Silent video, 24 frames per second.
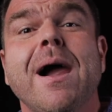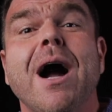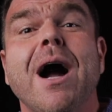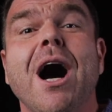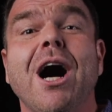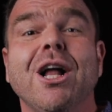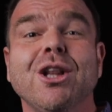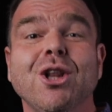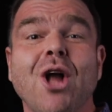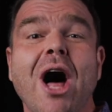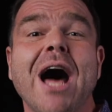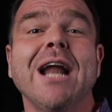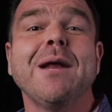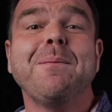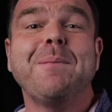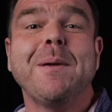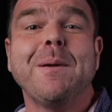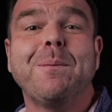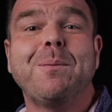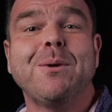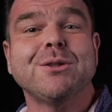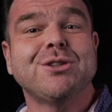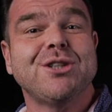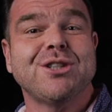A lot of
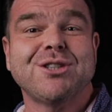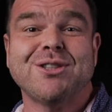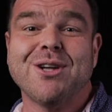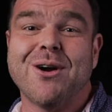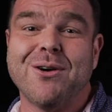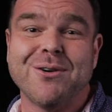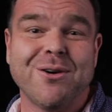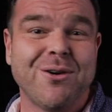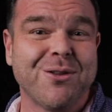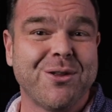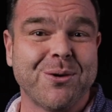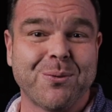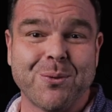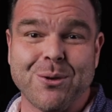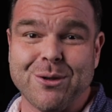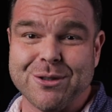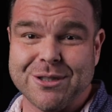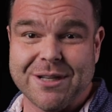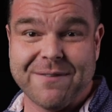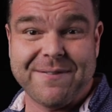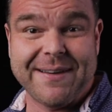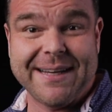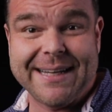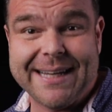people just don't know the rules
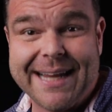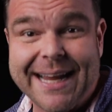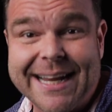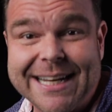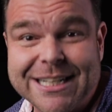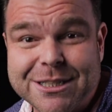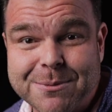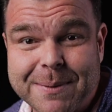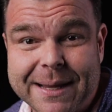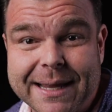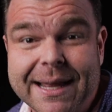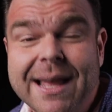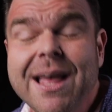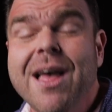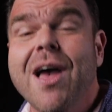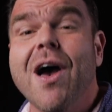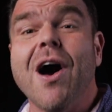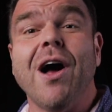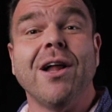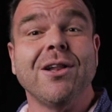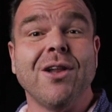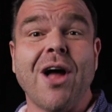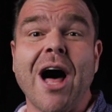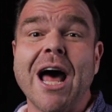of engagement.
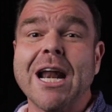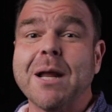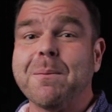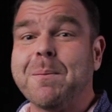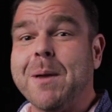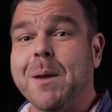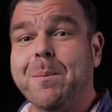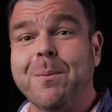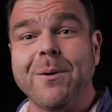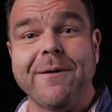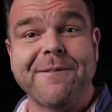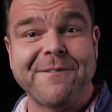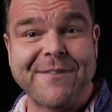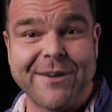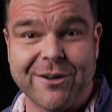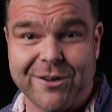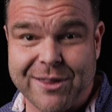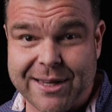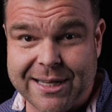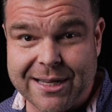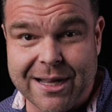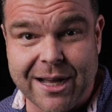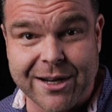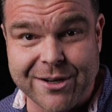A lot of people fear
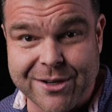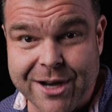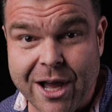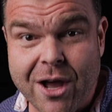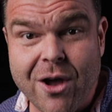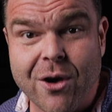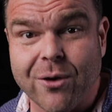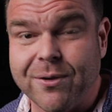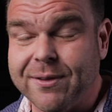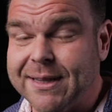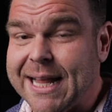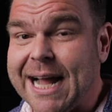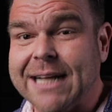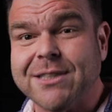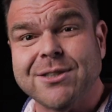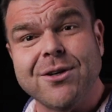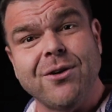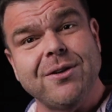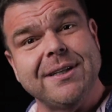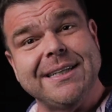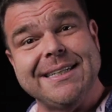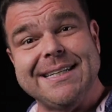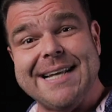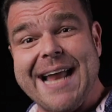the unknown. That's
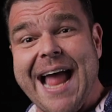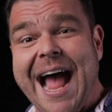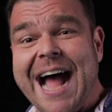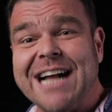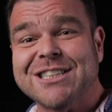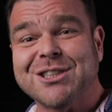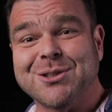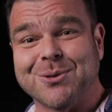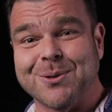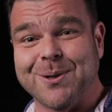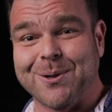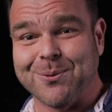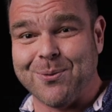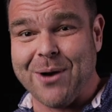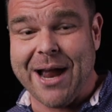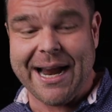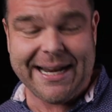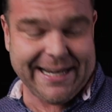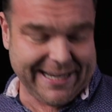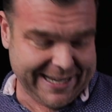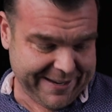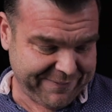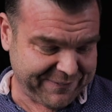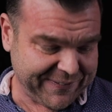only natural,
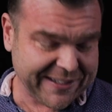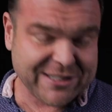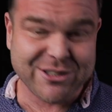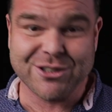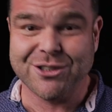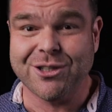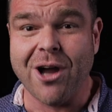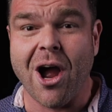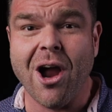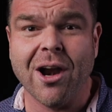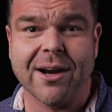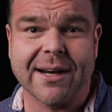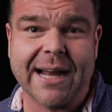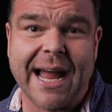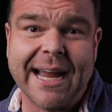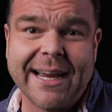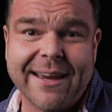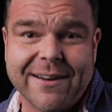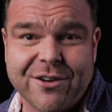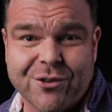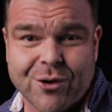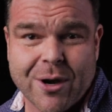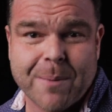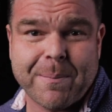right? If it's dark, I
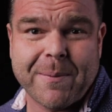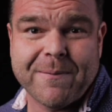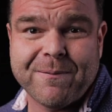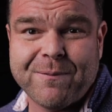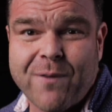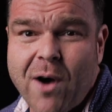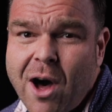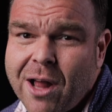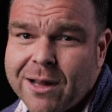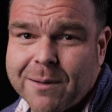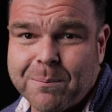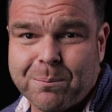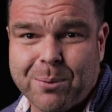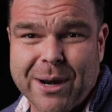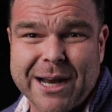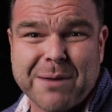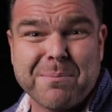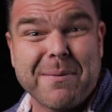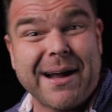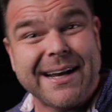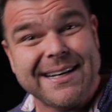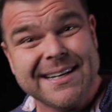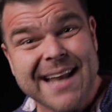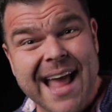could trip and fall and break
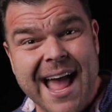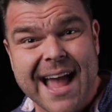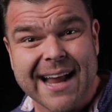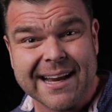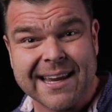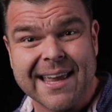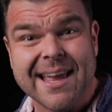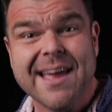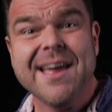my neck.